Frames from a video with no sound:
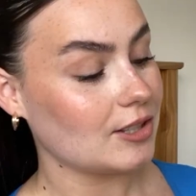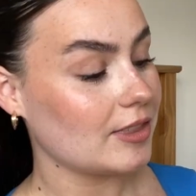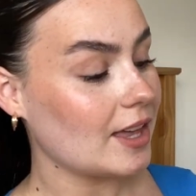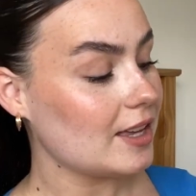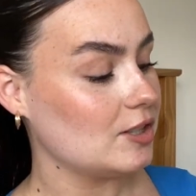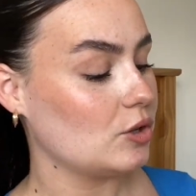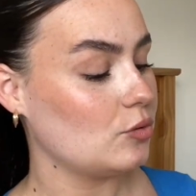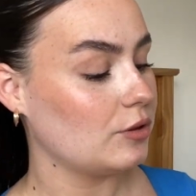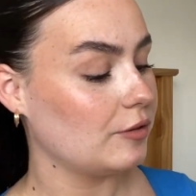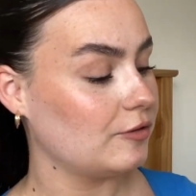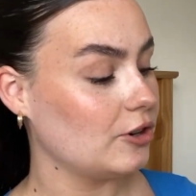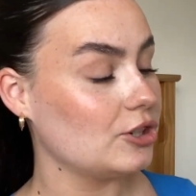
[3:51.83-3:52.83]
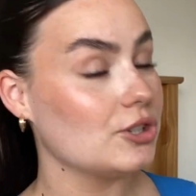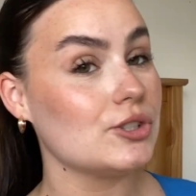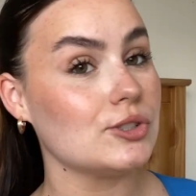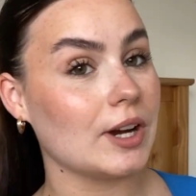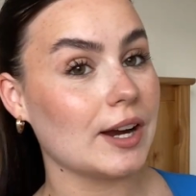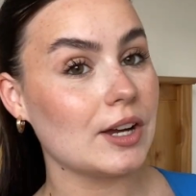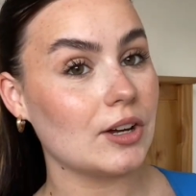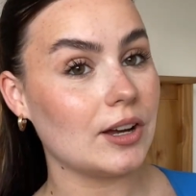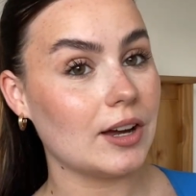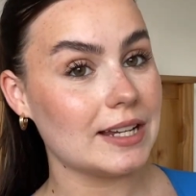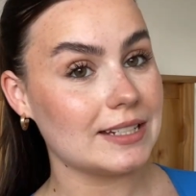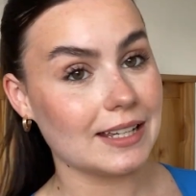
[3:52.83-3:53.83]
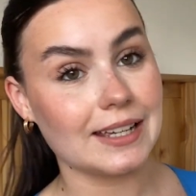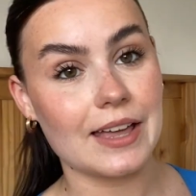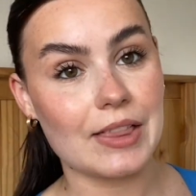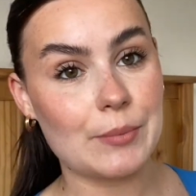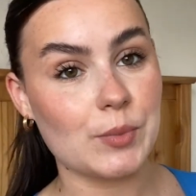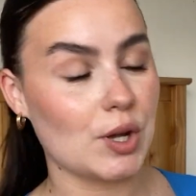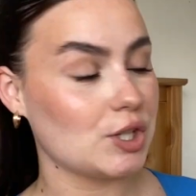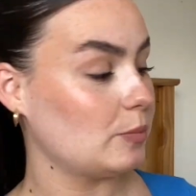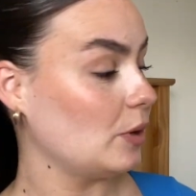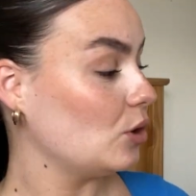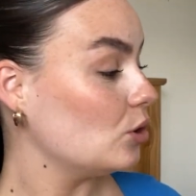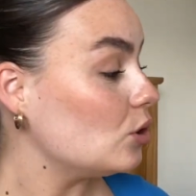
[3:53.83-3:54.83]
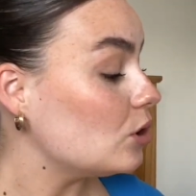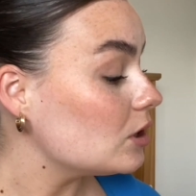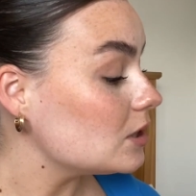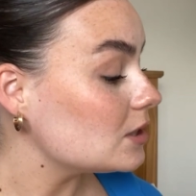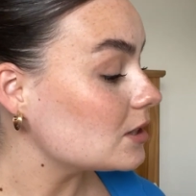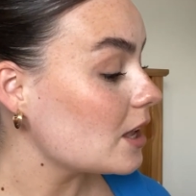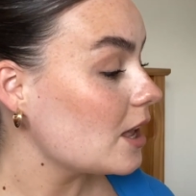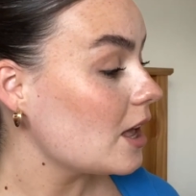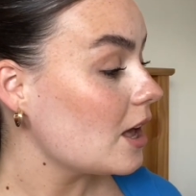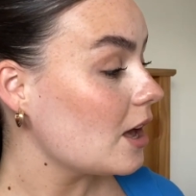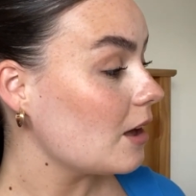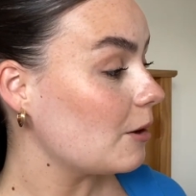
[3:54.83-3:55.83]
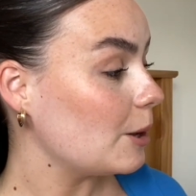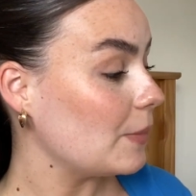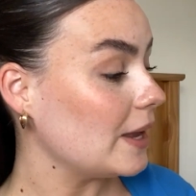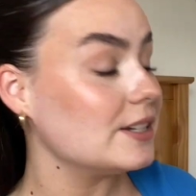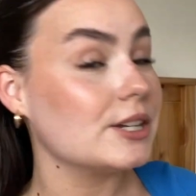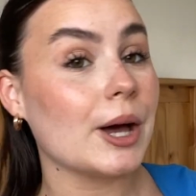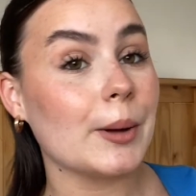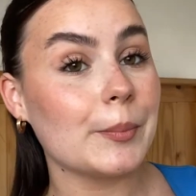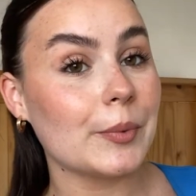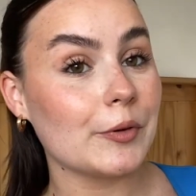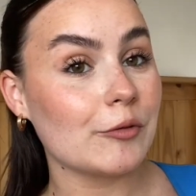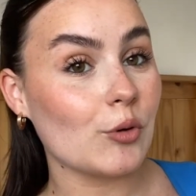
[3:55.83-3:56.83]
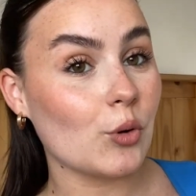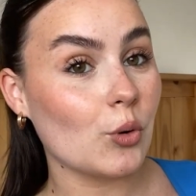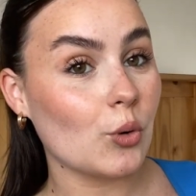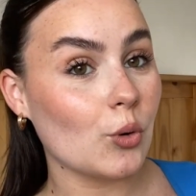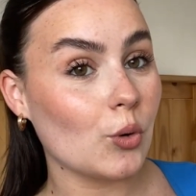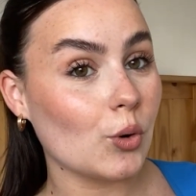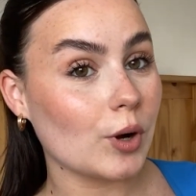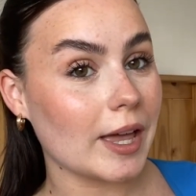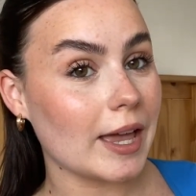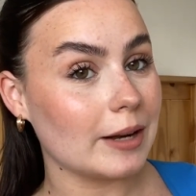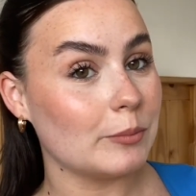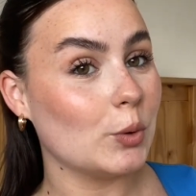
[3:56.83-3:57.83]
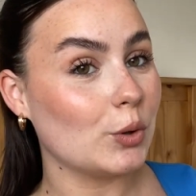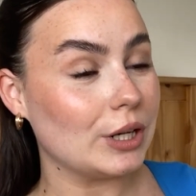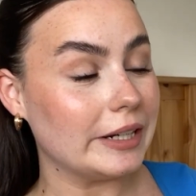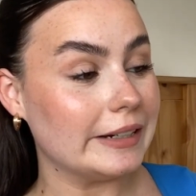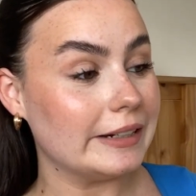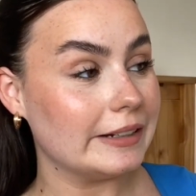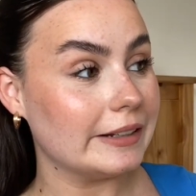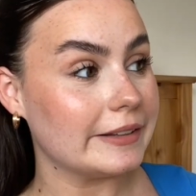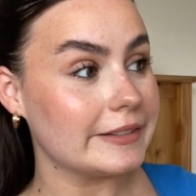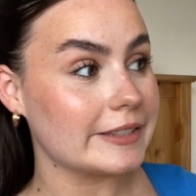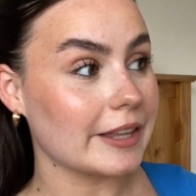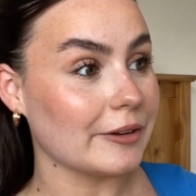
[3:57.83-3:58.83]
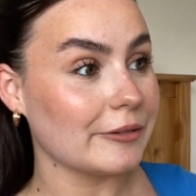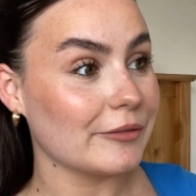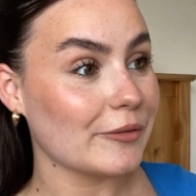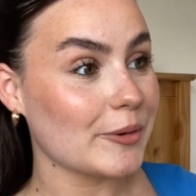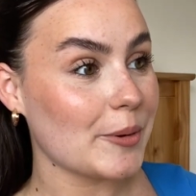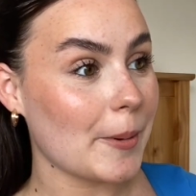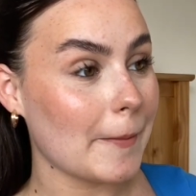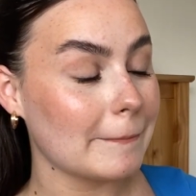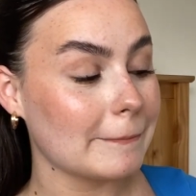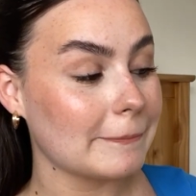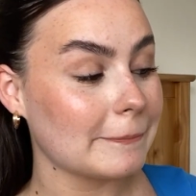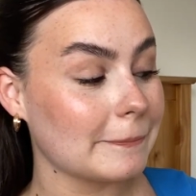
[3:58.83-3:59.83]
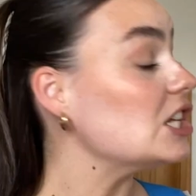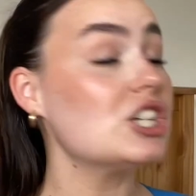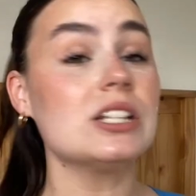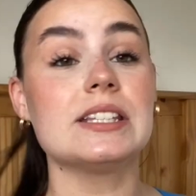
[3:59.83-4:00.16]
that is all the food and drink. I didn't get that much because I made up for getting more cleaning stuff. Just